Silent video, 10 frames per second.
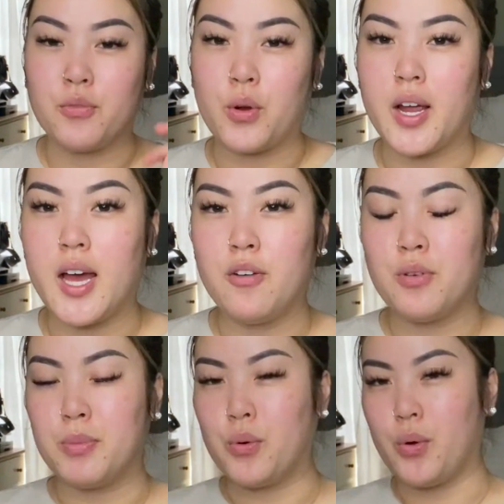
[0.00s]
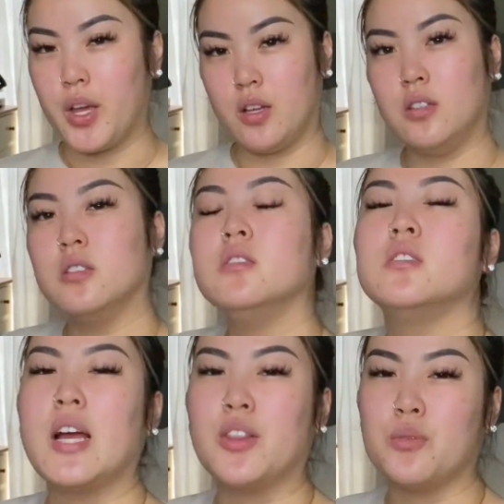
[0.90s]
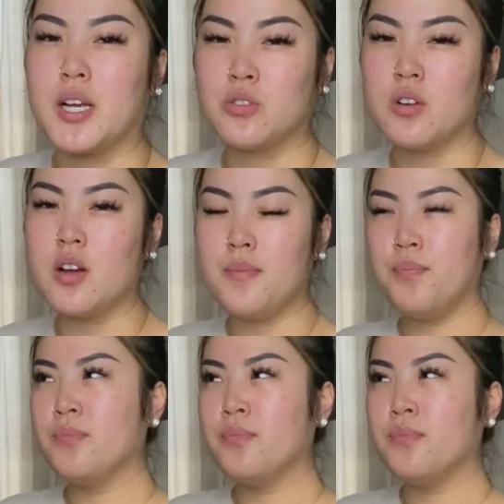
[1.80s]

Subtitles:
forehead from the oil at the restaurant,